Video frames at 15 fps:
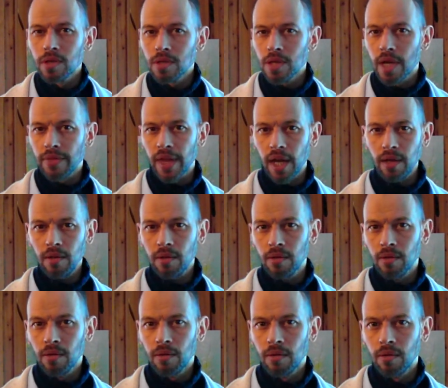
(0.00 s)
And then
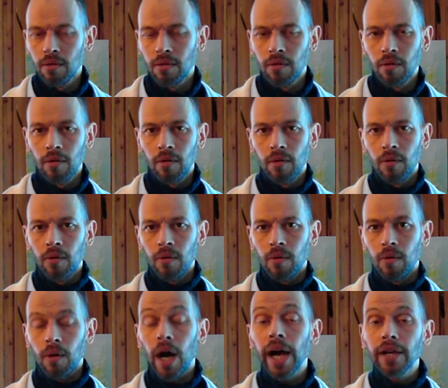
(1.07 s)

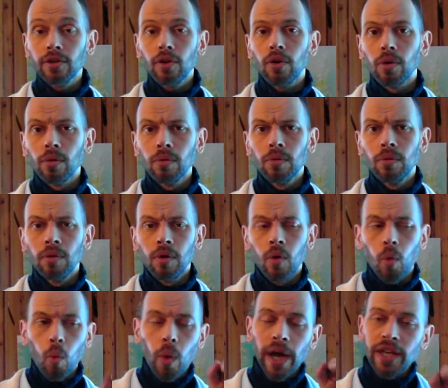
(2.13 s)
I know
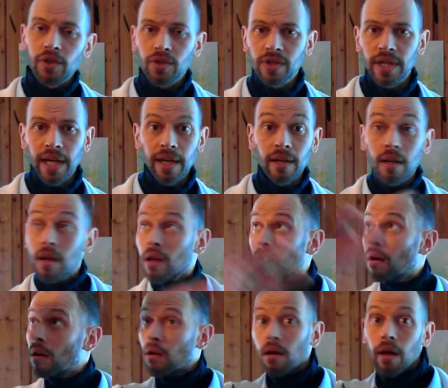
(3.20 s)
where you stand
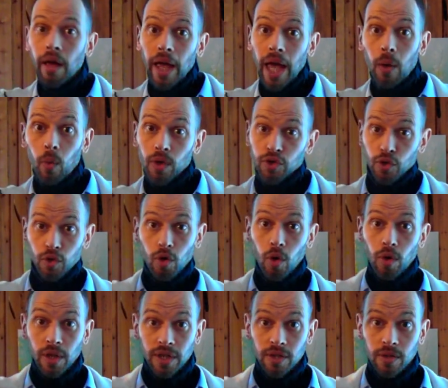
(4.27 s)
and what your
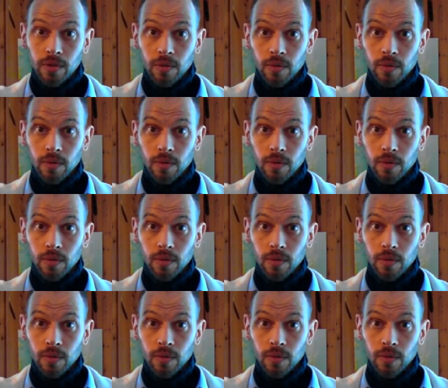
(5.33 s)
goal is.